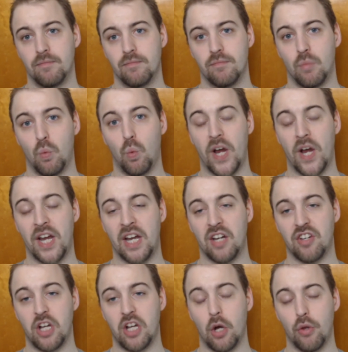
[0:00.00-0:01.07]
waiting
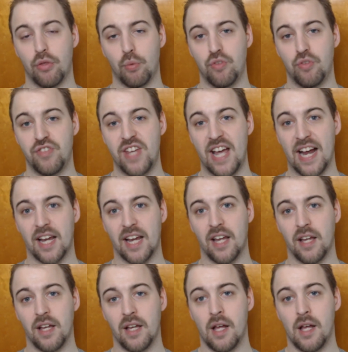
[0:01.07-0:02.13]
to go through tech.
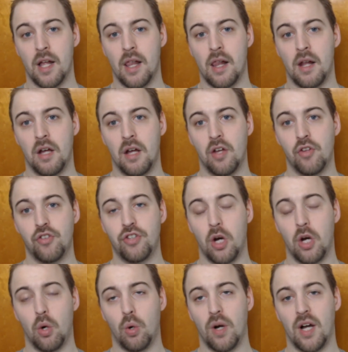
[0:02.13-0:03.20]

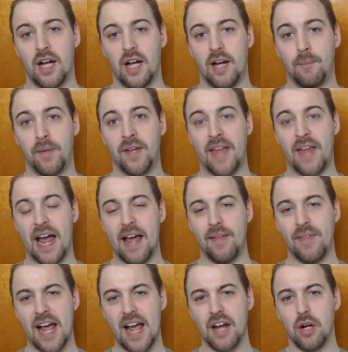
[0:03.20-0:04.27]
So, I mean, that
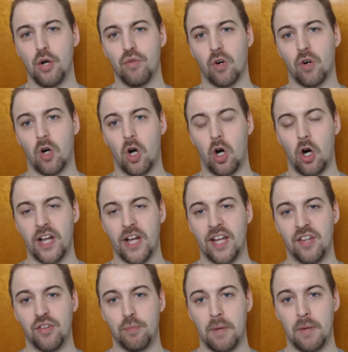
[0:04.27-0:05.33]
overall
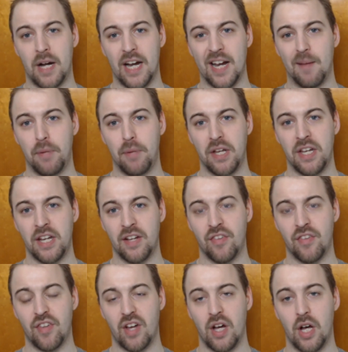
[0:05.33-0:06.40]
is my
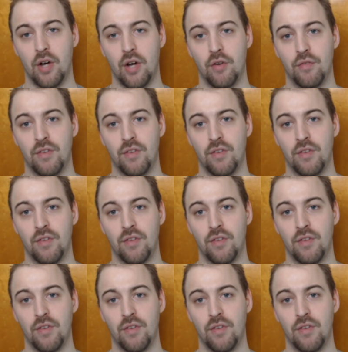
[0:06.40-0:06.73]
opinions of